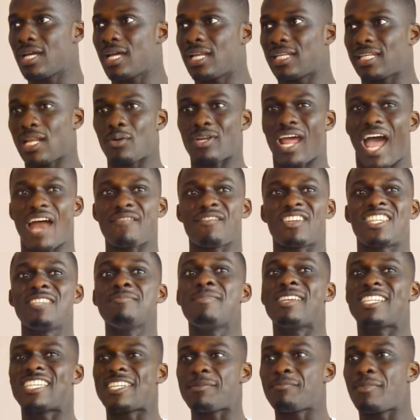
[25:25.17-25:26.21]
now the advertising
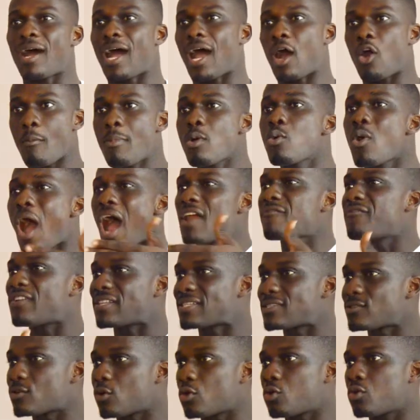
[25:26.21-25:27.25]
is shima, no
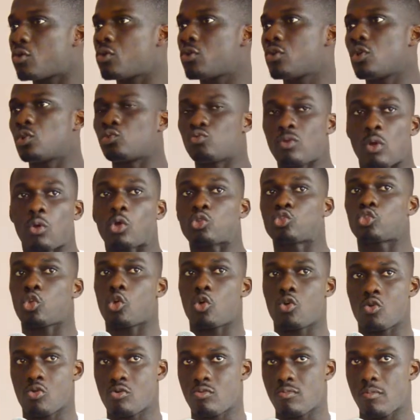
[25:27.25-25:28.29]
adverts now, not to
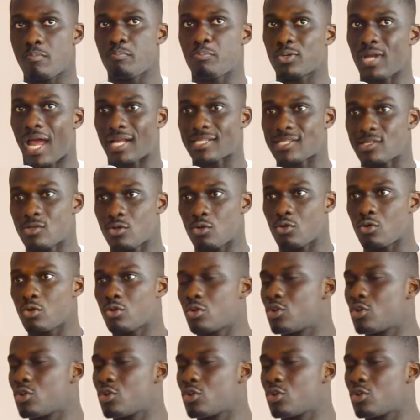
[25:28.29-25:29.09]
products now.